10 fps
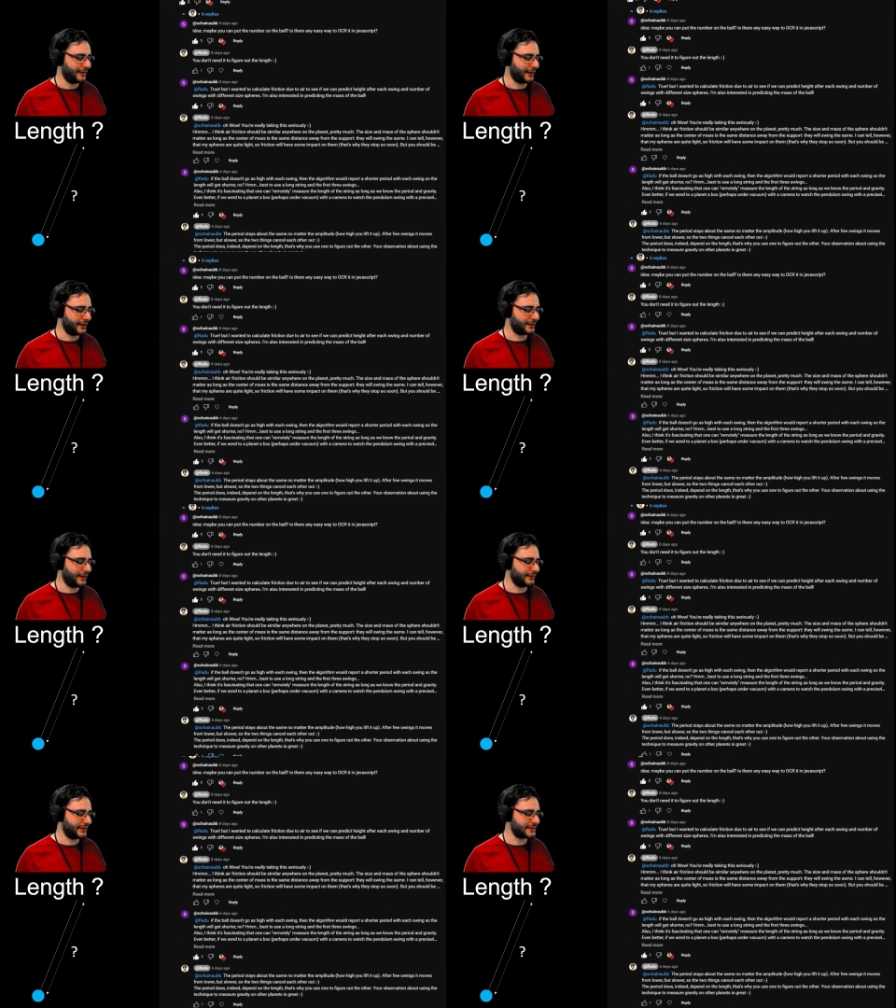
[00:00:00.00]
I
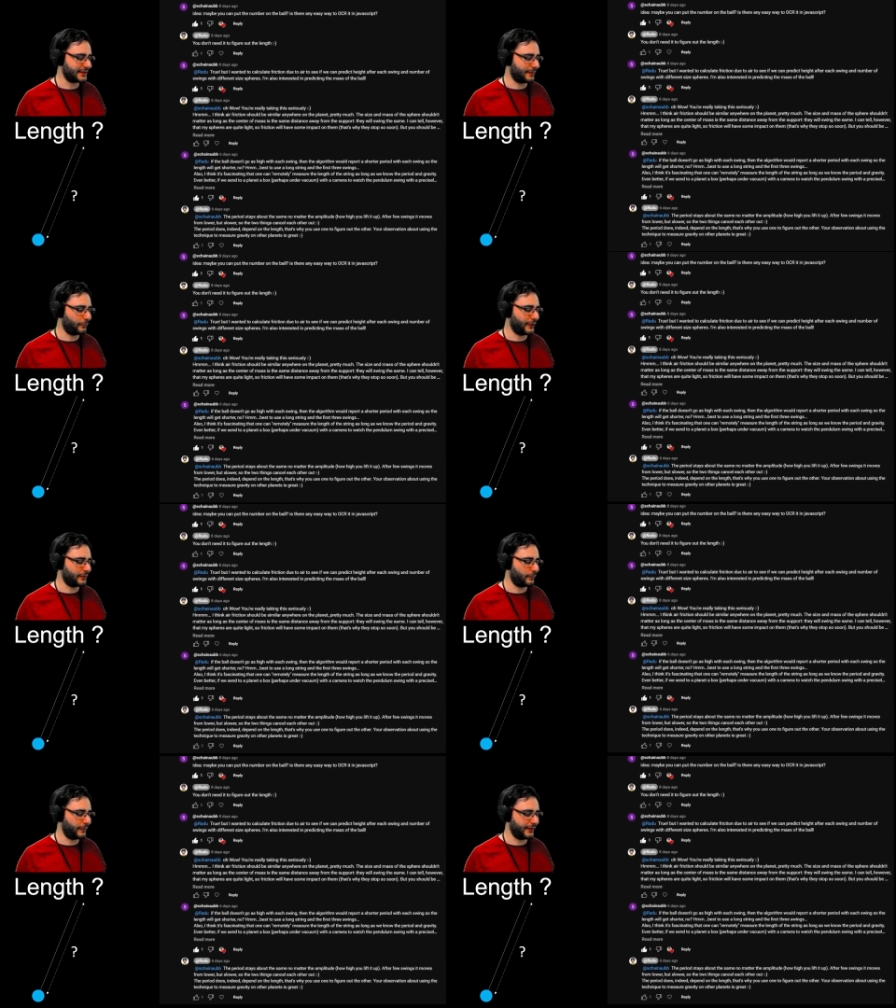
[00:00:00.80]
think that
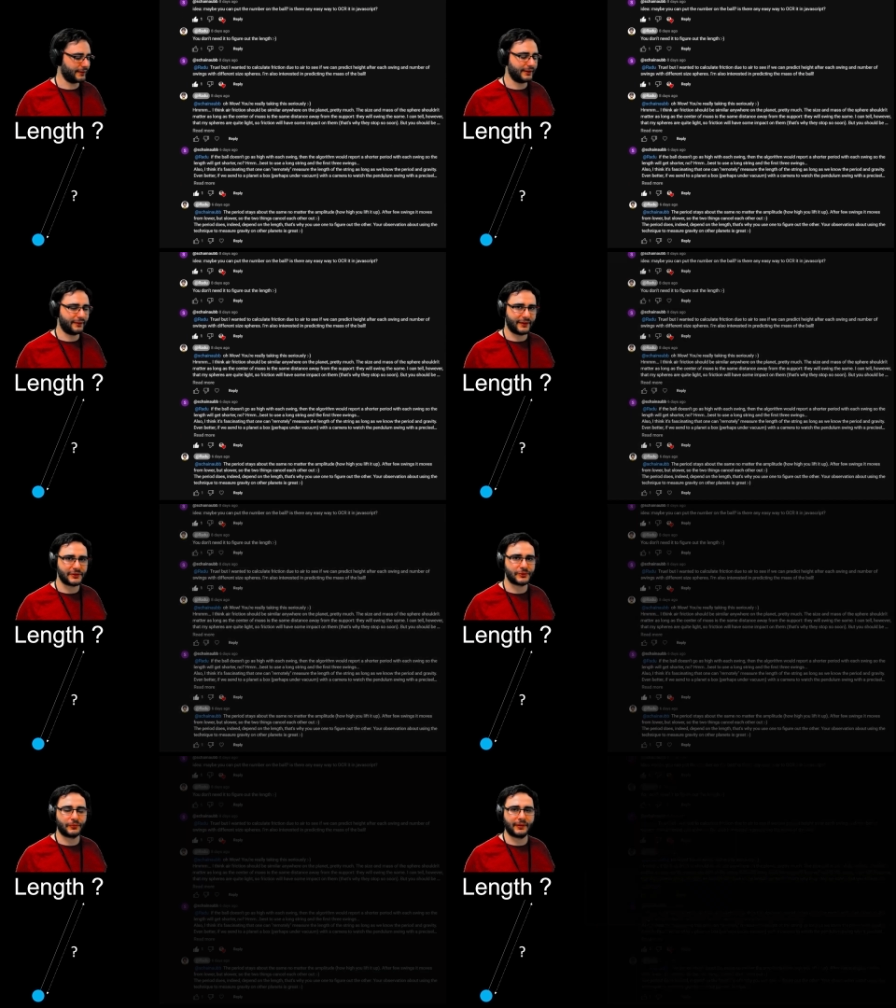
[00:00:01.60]
someone will
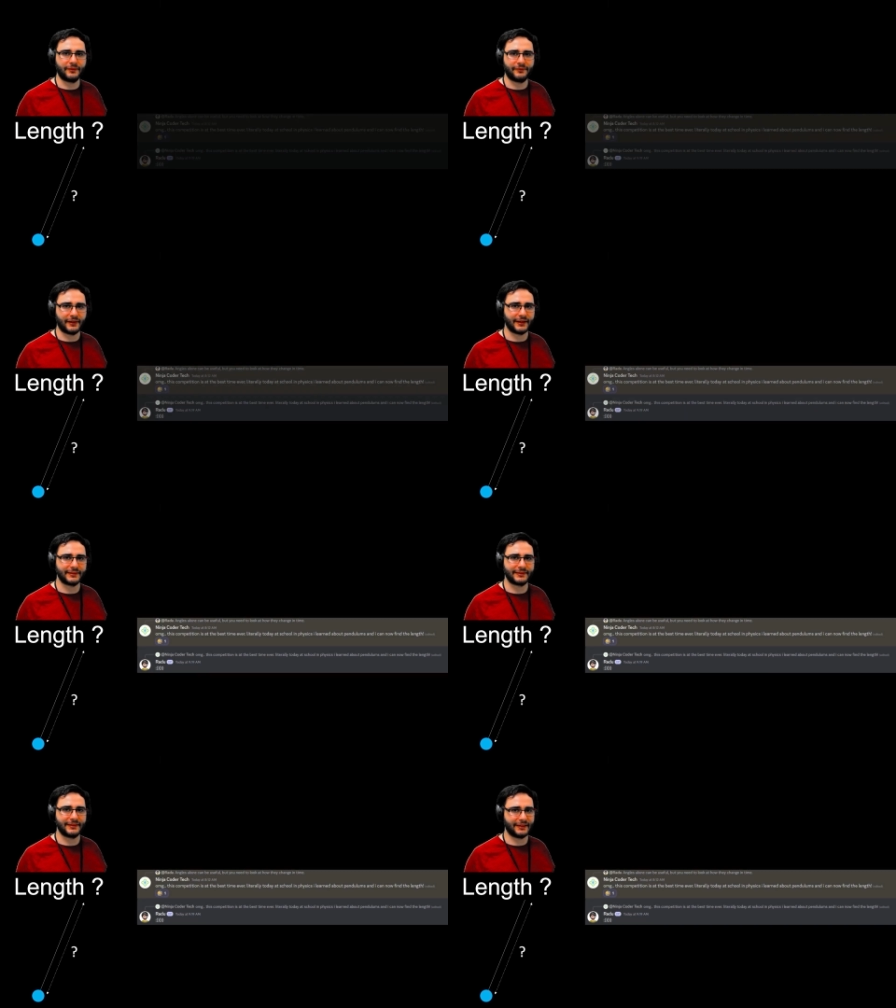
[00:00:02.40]
eventually
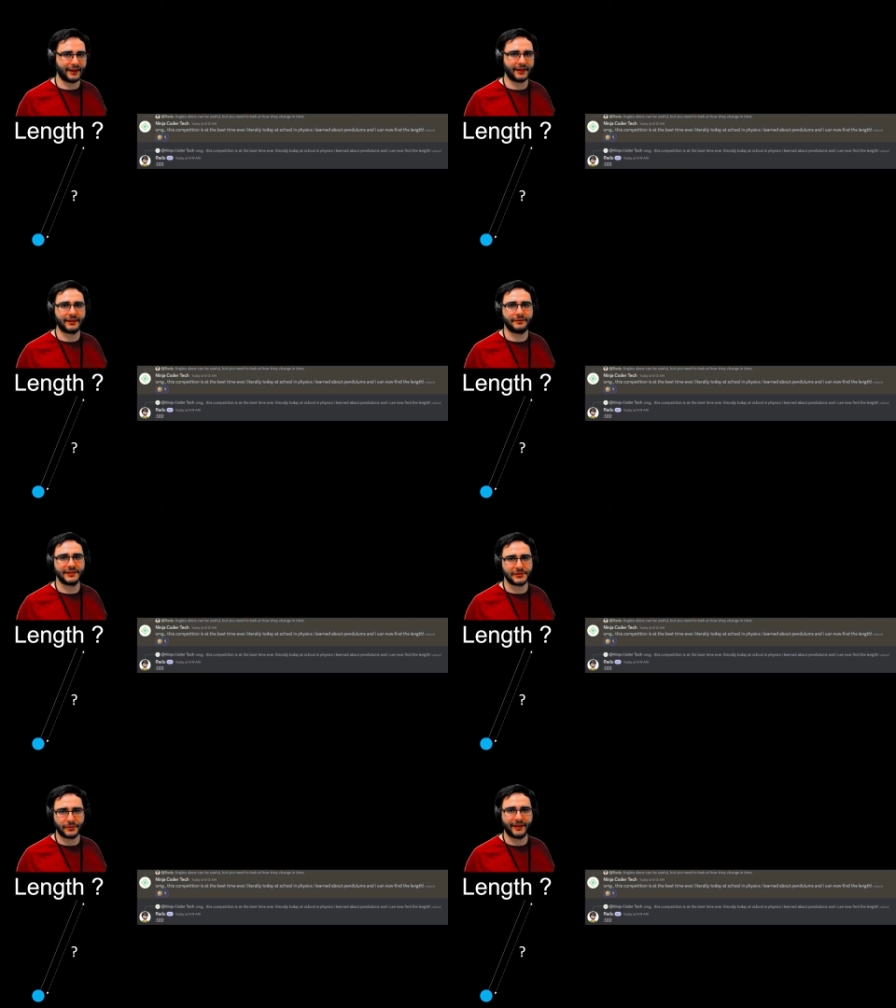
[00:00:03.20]
find the length of
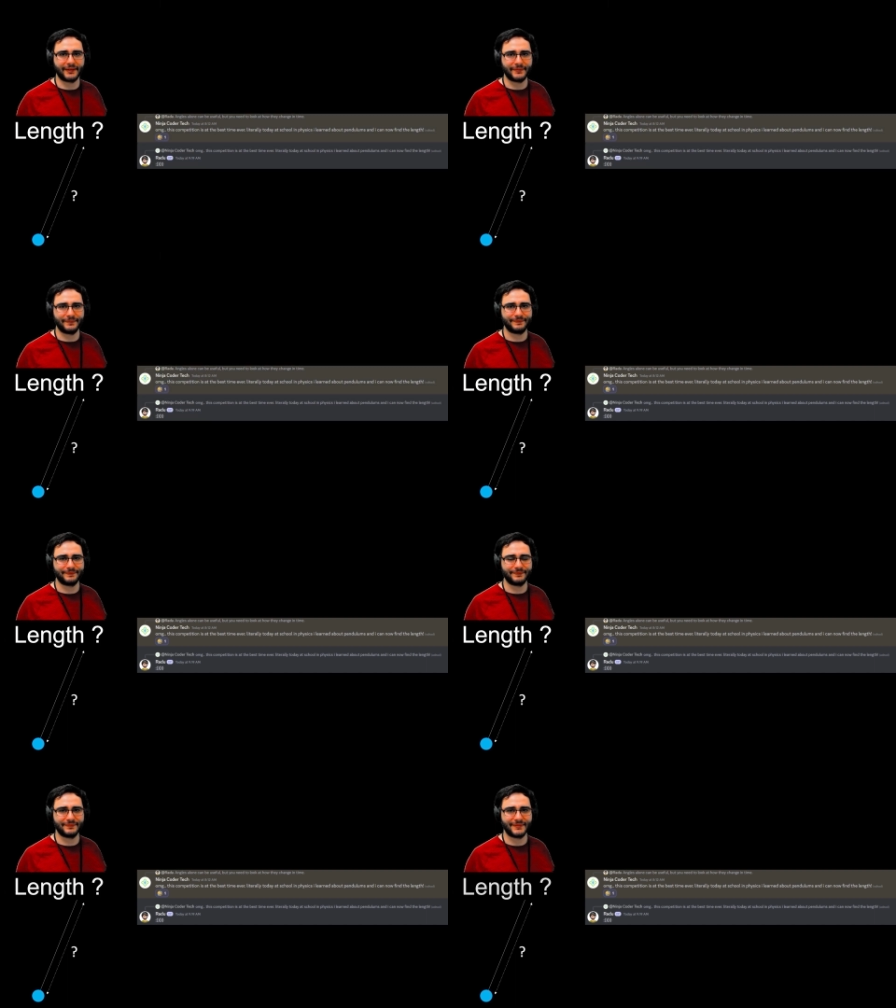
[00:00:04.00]
the string.
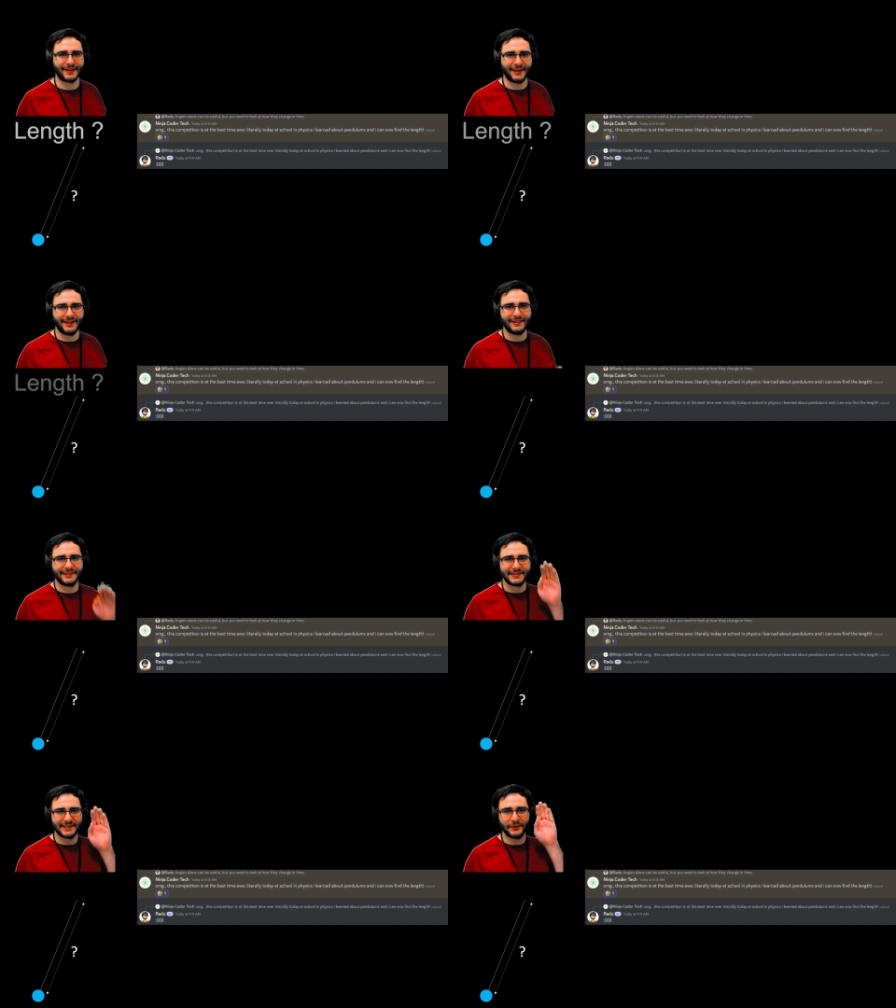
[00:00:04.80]

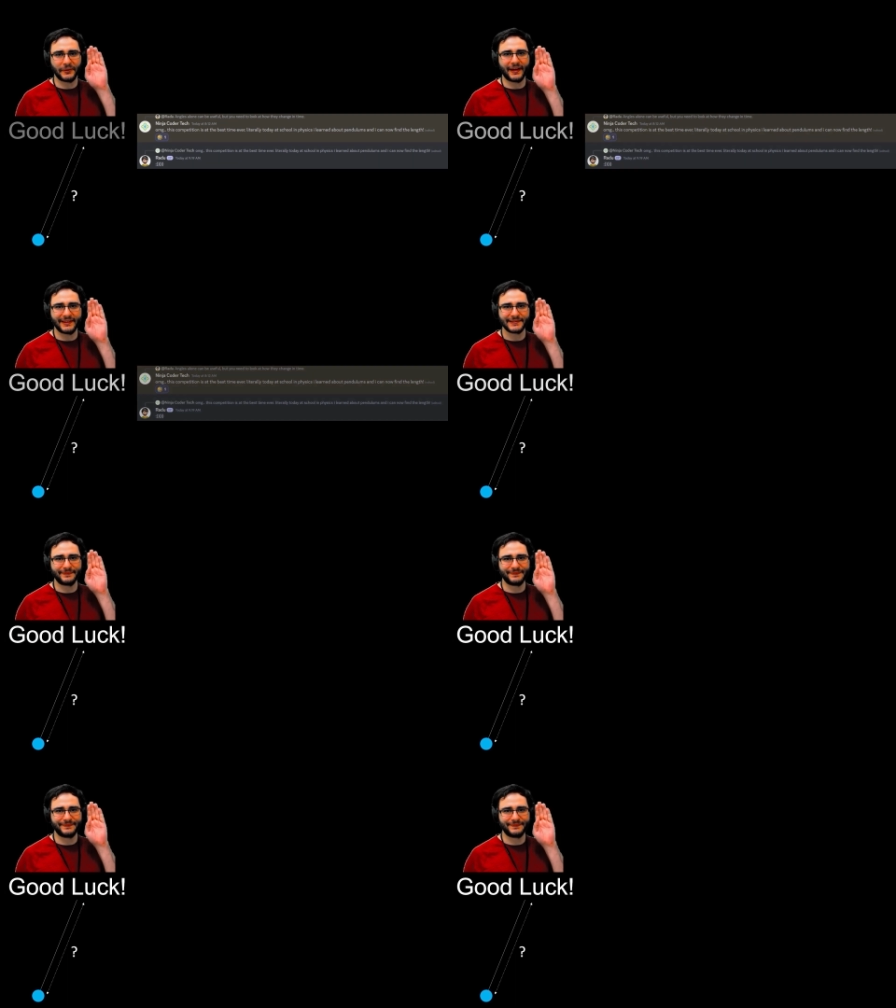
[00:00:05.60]
See you guys.